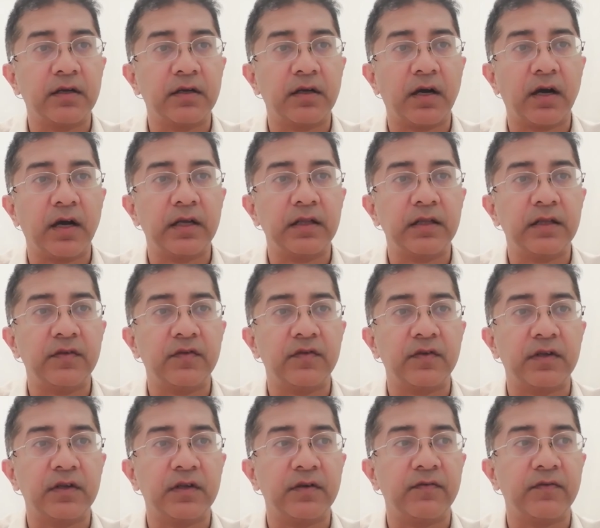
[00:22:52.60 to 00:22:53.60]
highly
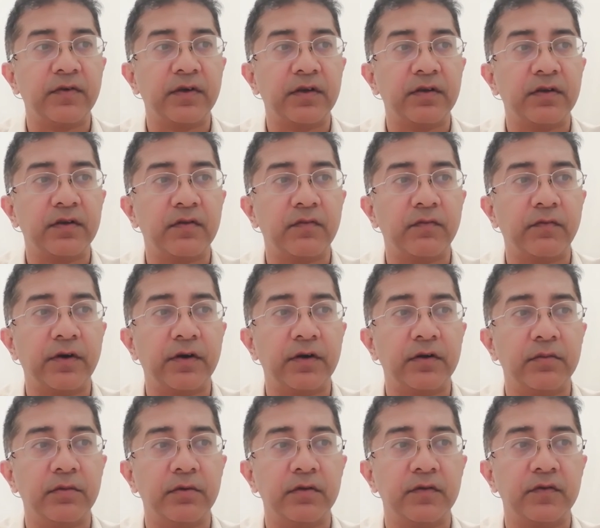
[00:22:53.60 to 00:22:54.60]
significant
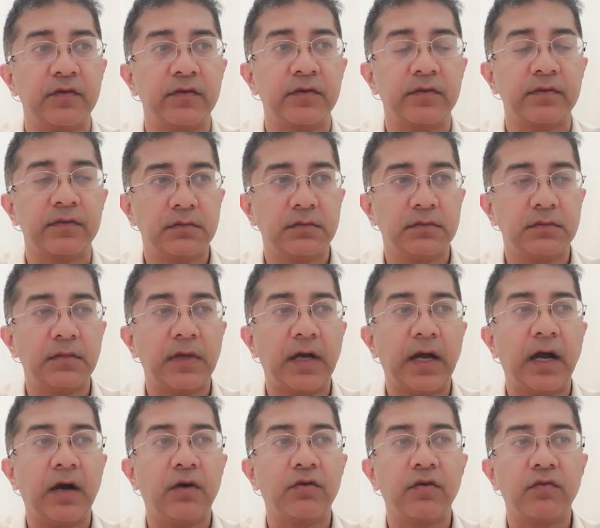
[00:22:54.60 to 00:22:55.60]
variables
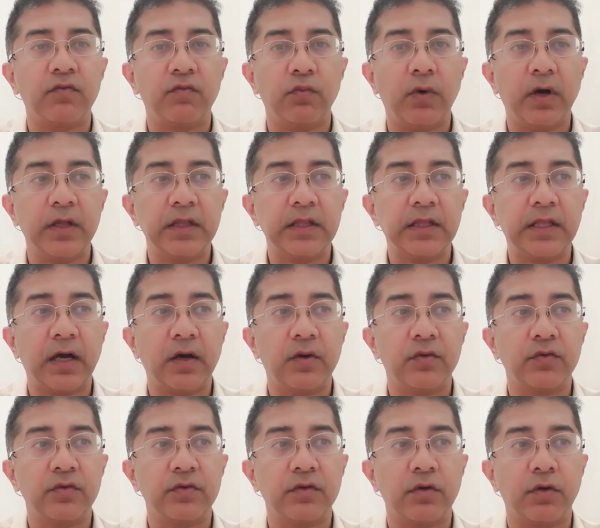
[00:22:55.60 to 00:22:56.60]
out of
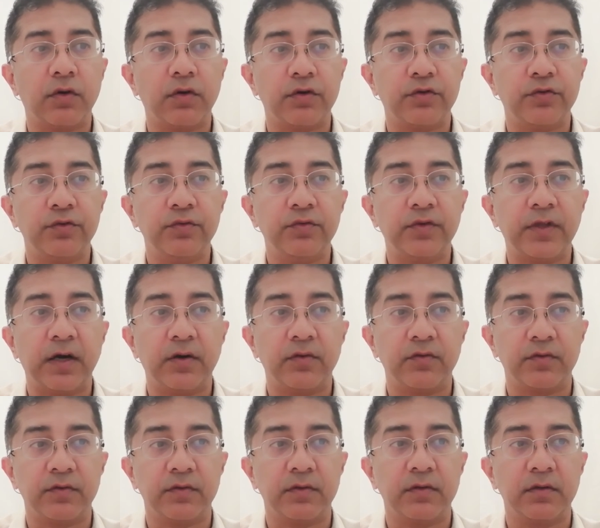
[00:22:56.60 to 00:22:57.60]
1,000 or 2,000?
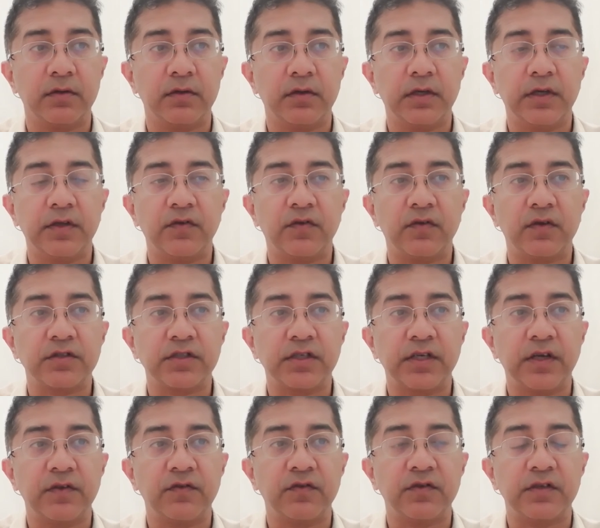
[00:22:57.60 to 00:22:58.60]
In such
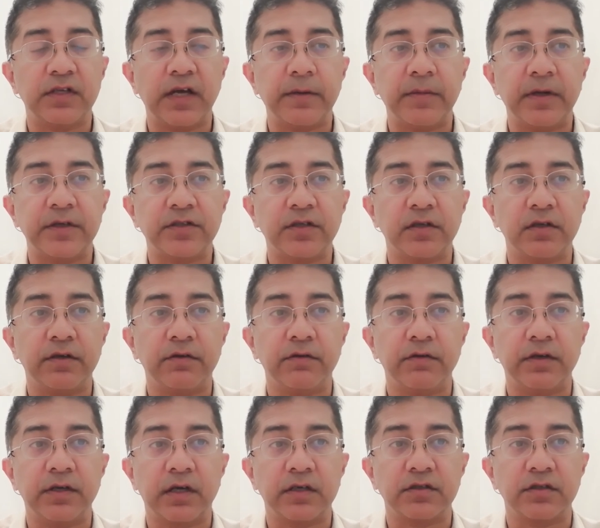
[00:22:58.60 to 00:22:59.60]
cases, dimensionality
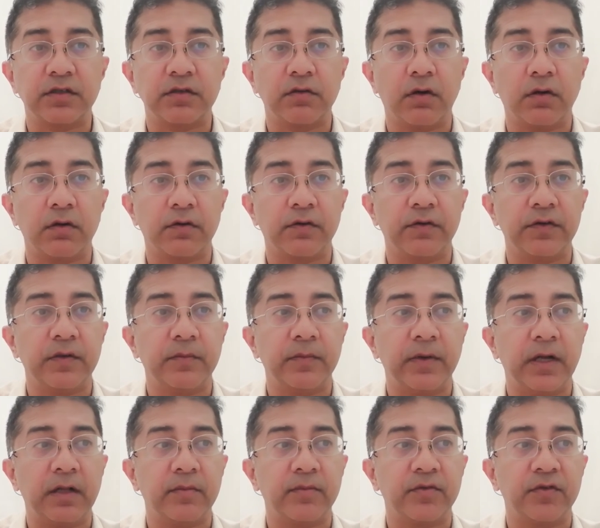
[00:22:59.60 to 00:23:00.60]
reduction algorithm
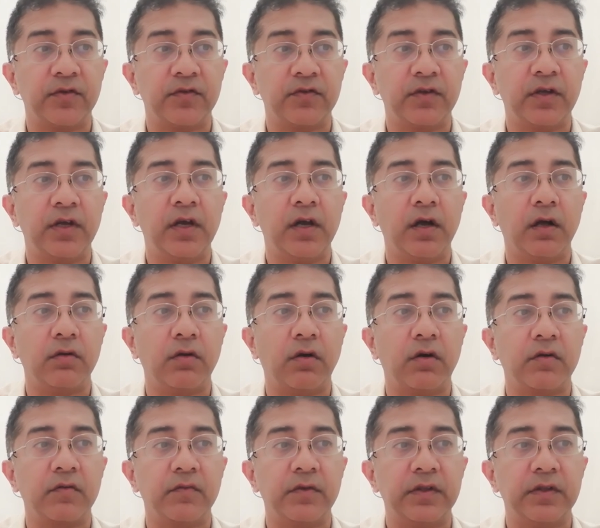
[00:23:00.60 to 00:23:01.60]
helps us
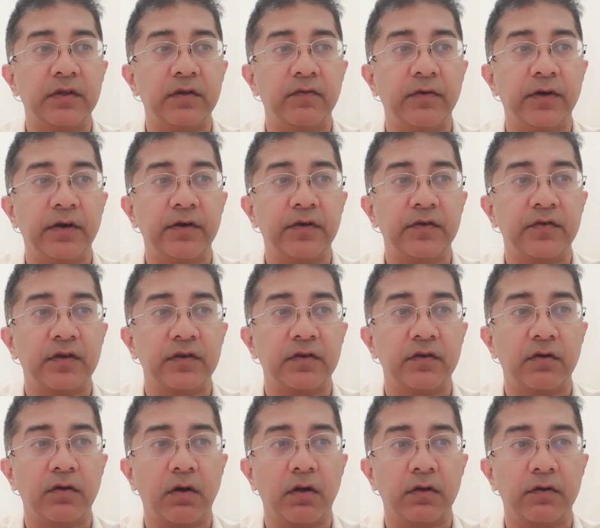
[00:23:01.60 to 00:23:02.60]
along with the various other
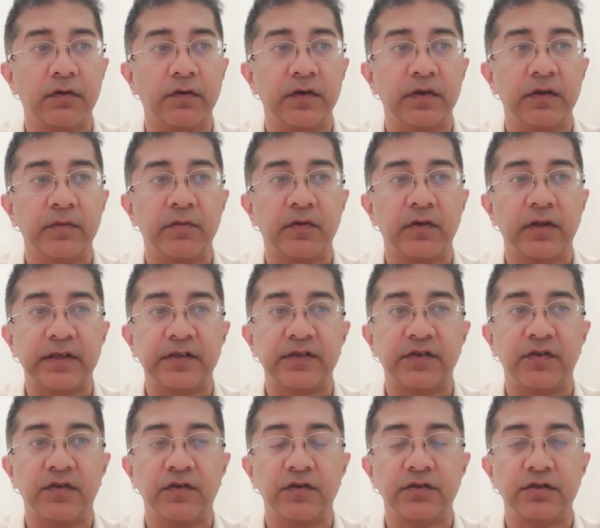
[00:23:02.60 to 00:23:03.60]
algorithms like
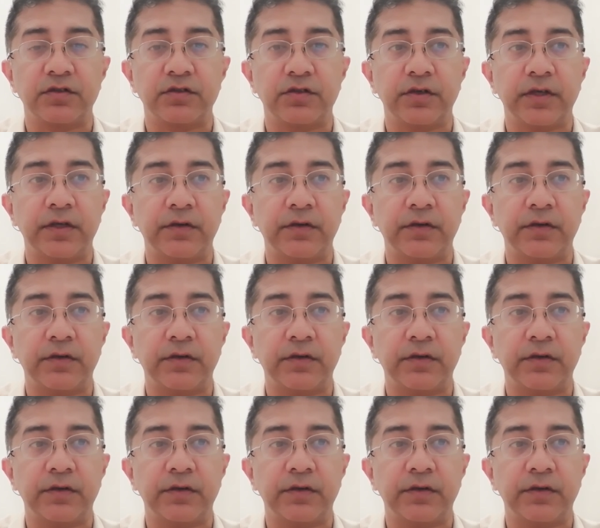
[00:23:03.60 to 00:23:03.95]
decision tree,